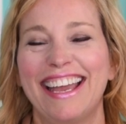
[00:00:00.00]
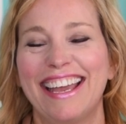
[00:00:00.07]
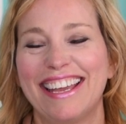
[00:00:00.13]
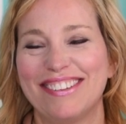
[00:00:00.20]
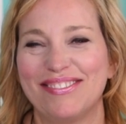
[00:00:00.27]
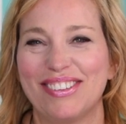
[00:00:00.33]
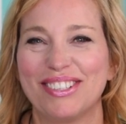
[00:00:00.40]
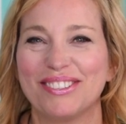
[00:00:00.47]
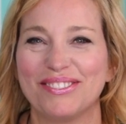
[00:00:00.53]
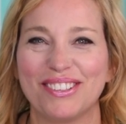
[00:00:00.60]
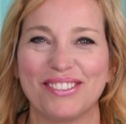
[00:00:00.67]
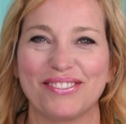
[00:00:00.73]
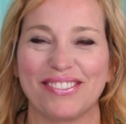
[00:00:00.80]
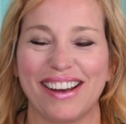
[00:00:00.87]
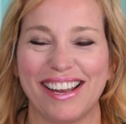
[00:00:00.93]
Hey,
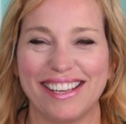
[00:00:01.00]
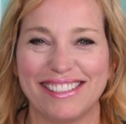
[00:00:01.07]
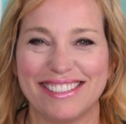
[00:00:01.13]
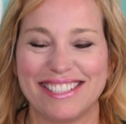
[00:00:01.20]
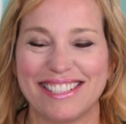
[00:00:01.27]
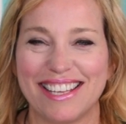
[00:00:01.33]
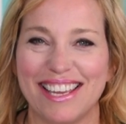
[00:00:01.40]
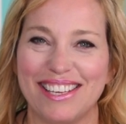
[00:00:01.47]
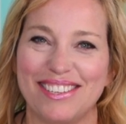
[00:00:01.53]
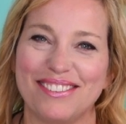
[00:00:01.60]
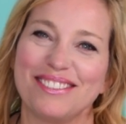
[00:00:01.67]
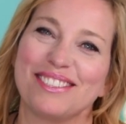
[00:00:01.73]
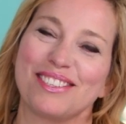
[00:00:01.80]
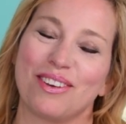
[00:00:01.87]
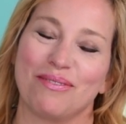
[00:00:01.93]
beautiful friends. Thank
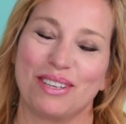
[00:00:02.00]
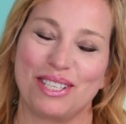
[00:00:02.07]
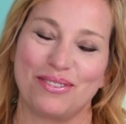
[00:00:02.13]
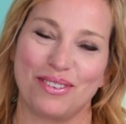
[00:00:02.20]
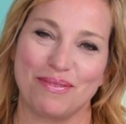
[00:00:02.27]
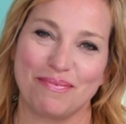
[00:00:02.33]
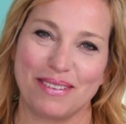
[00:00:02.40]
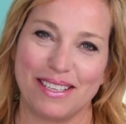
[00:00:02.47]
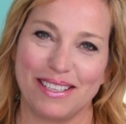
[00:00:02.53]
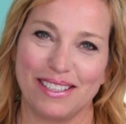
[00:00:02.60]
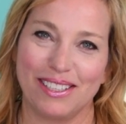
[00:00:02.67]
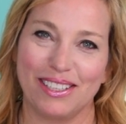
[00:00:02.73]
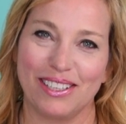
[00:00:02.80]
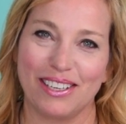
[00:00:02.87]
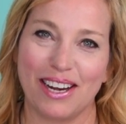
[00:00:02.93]
you so much for
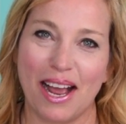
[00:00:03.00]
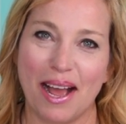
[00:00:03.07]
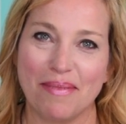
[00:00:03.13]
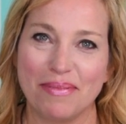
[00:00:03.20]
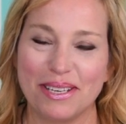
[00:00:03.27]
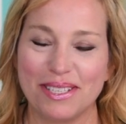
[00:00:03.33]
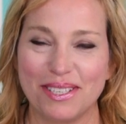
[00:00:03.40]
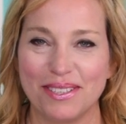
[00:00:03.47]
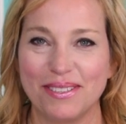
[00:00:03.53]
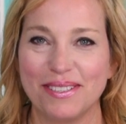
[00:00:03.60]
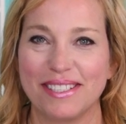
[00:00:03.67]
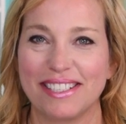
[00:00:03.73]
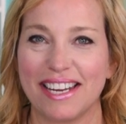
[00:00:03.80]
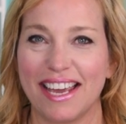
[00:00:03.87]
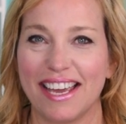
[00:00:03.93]
being here. Happy
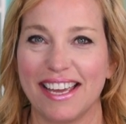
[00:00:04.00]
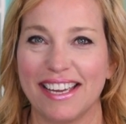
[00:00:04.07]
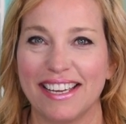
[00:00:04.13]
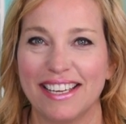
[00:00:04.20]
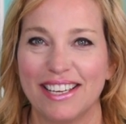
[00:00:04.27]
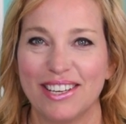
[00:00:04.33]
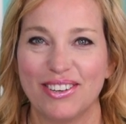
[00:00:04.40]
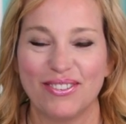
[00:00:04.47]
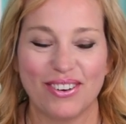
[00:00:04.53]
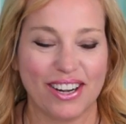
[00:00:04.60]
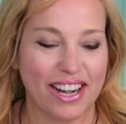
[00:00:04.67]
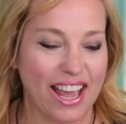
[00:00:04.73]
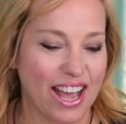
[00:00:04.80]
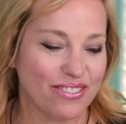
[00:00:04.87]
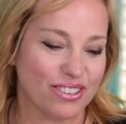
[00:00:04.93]
Tuesday. We're
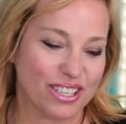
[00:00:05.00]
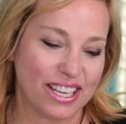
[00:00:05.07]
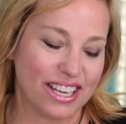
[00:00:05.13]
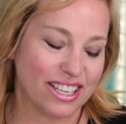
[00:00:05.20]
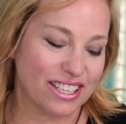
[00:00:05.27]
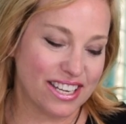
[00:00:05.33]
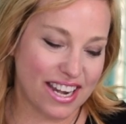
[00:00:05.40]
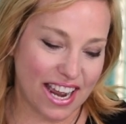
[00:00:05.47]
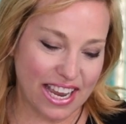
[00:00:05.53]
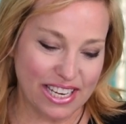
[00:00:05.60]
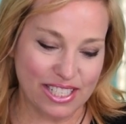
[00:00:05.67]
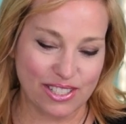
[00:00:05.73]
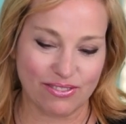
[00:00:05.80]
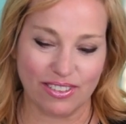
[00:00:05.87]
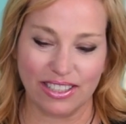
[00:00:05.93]
going to have a
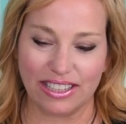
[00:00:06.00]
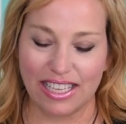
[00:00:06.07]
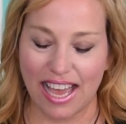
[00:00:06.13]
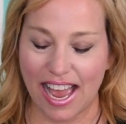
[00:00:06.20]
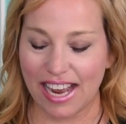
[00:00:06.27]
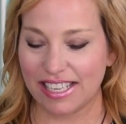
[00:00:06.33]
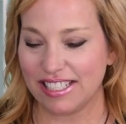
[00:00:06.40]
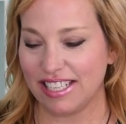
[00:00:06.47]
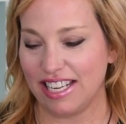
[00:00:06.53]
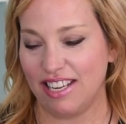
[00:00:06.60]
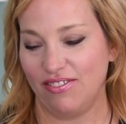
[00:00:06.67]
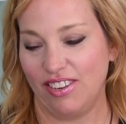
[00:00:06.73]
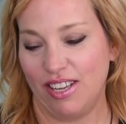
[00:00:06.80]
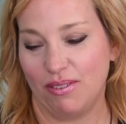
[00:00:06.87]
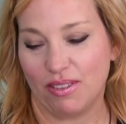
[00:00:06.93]
nice, relaxed
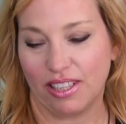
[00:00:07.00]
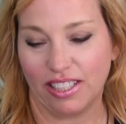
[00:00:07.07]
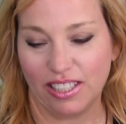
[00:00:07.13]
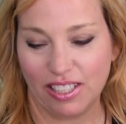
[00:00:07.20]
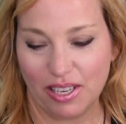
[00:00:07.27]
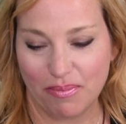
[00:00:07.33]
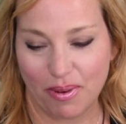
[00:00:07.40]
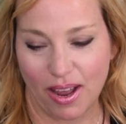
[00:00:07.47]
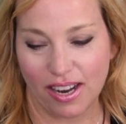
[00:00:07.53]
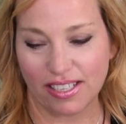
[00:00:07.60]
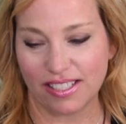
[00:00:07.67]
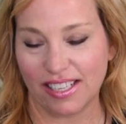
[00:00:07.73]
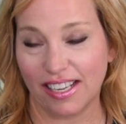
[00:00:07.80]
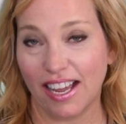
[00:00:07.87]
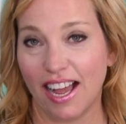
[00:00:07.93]
evening with a little
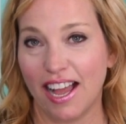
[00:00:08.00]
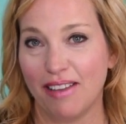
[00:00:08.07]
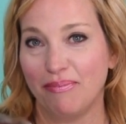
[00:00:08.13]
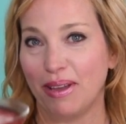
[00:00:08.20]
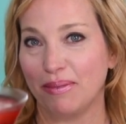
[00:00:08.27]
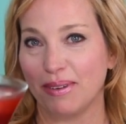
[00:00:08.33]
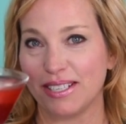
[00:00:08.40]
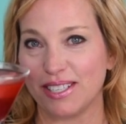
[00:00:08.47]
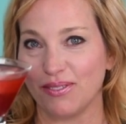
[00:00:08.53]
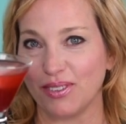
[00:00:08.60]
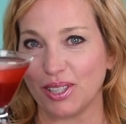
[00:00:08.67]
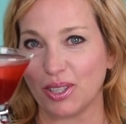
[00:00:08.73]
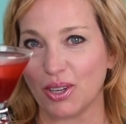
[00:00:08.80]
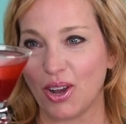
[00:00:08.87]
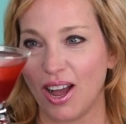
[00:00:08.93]
unboxing. I've made myself a
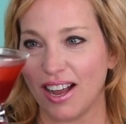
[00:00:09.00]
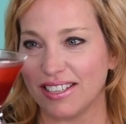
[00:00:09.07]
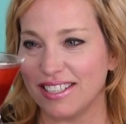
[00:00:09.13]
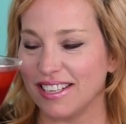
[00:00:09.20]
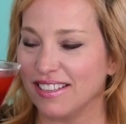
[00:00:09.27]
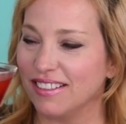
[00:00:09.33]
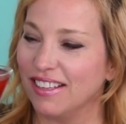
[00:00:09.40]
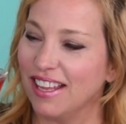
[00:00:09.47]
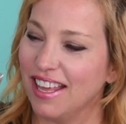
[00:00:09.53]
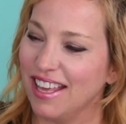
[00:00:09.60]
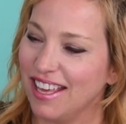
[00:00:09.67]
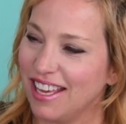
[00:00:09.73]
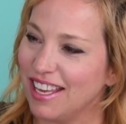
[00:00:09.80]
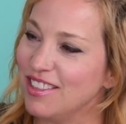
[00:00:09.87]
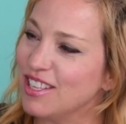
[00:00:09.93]
little cocktail
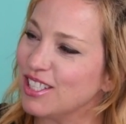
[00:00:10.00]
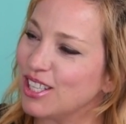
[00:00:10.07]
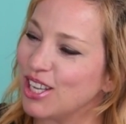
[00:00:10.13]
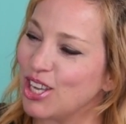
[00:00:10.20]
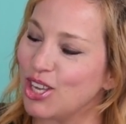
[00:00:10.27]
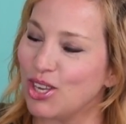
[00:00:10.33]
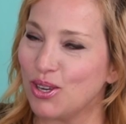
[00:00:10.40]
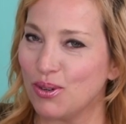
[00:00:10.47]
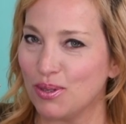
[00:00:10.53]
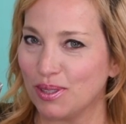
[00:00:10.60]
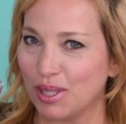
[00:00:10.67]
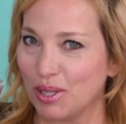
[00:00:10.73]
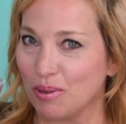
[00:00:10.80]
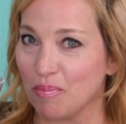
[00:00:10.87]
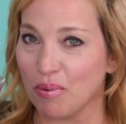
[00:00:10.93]
in this cute
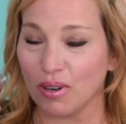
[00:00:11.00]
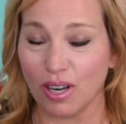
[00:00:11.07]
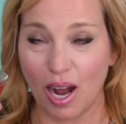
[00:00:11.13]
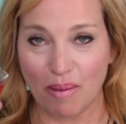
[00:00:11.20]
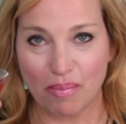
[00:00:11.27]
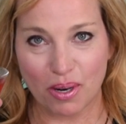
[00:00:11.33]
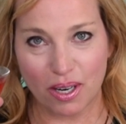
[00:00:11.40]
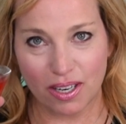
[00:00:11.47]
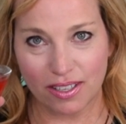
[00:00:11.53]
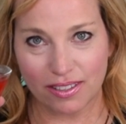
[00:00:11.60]
little proper